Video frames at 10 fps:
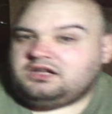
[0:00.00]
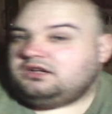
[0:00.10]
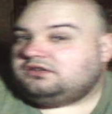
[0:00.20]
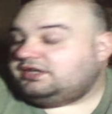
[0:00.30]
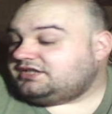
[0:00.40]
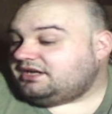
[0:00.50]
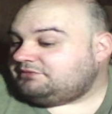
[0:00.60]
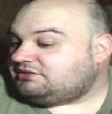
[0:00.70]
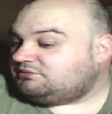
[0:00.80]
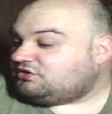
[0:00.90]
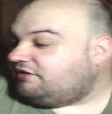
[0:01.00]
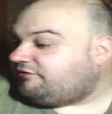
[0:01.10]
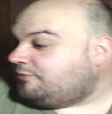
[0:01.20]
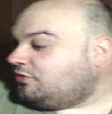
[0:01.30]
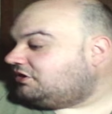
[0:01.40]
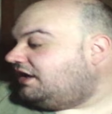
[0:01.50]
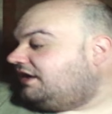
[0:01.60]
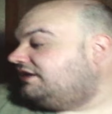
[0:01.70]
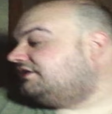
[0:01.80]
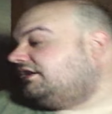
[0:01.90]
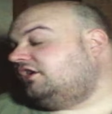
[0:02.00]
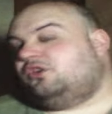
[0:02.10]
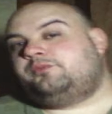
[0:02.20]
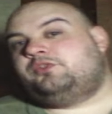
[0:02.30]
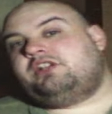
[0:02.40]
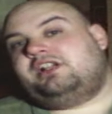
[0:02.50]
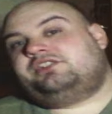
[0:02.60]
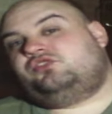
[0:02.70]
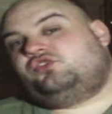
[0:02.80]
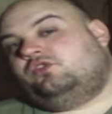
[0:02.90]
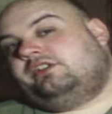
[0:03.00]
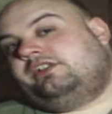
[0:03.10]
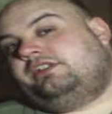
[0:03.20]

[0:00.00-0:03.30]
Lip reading: like, comment, subscribe for more, guys. I hope you guys enjoyed,